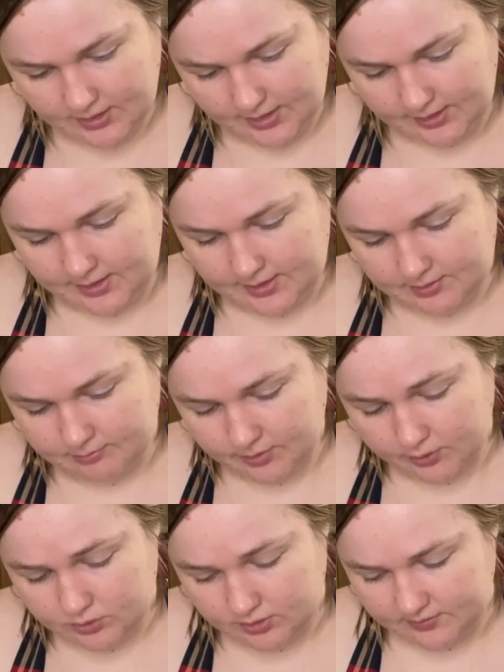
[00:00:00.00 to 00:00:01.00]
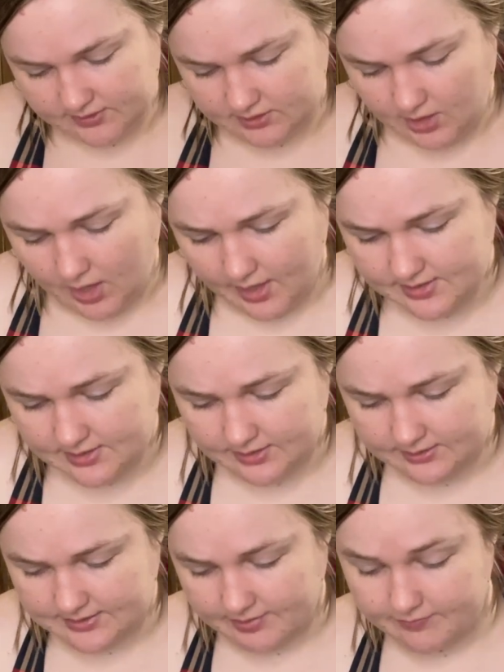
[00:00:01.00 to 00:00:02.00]
and most of it's cotton
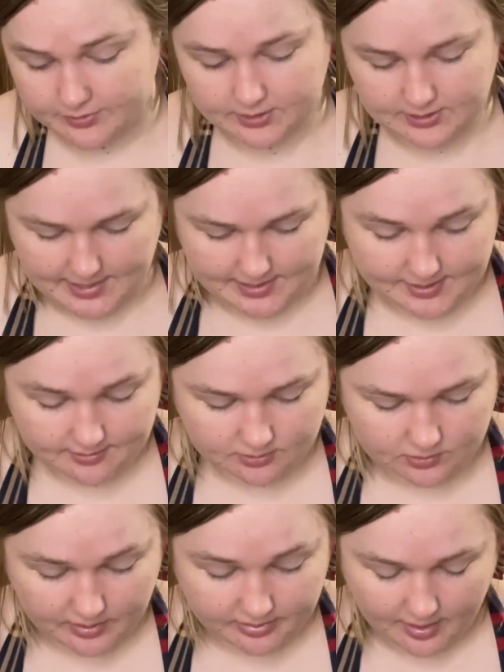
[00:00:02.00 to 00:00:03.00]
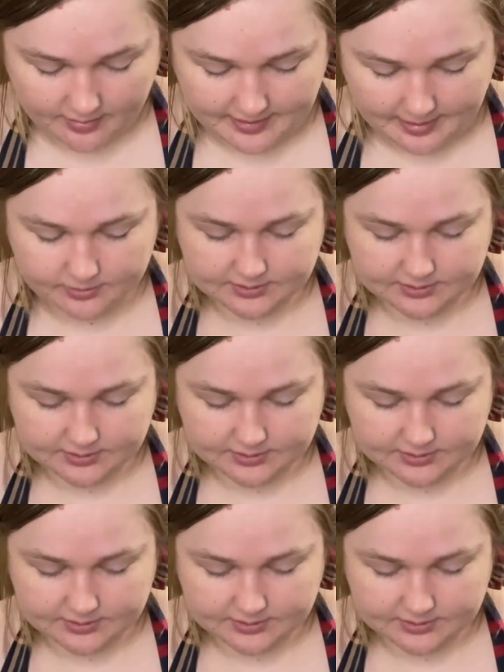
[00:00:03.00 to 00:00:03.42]
except for the lining, so I thought that was